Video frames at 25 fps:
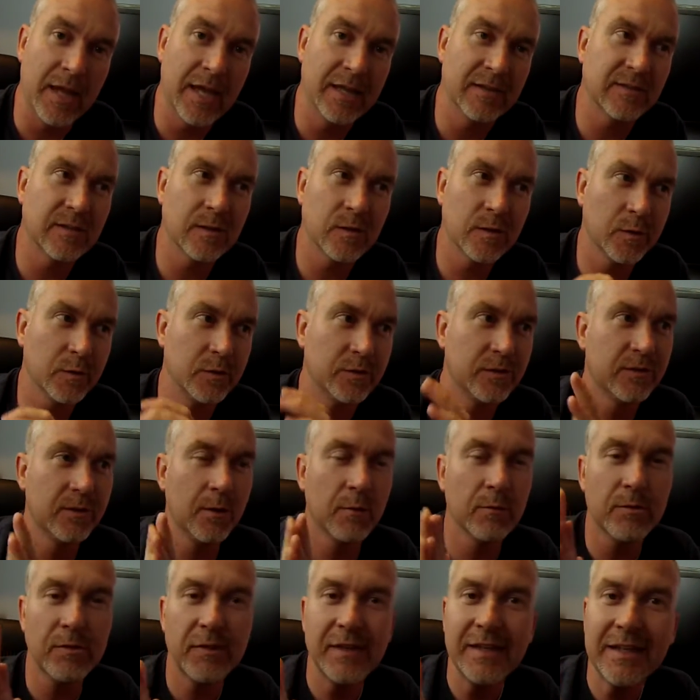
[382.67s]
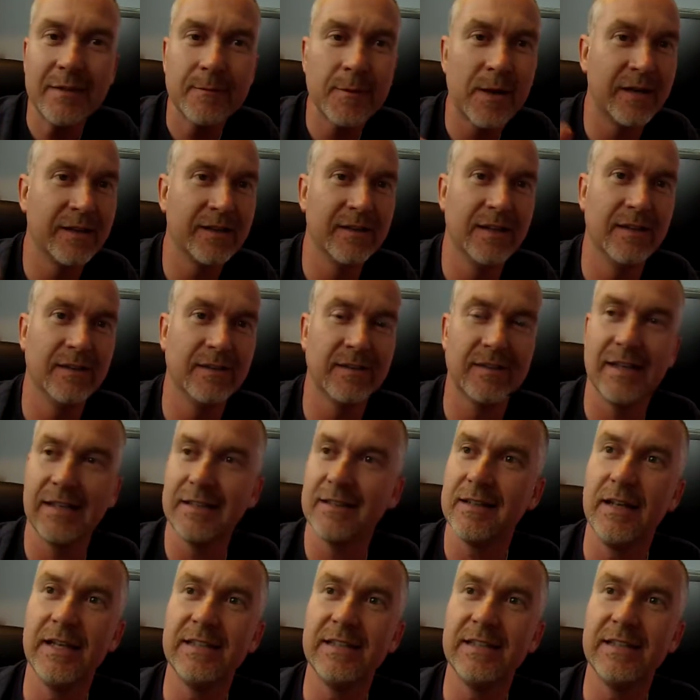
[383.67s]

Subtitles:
And so don't think about it as like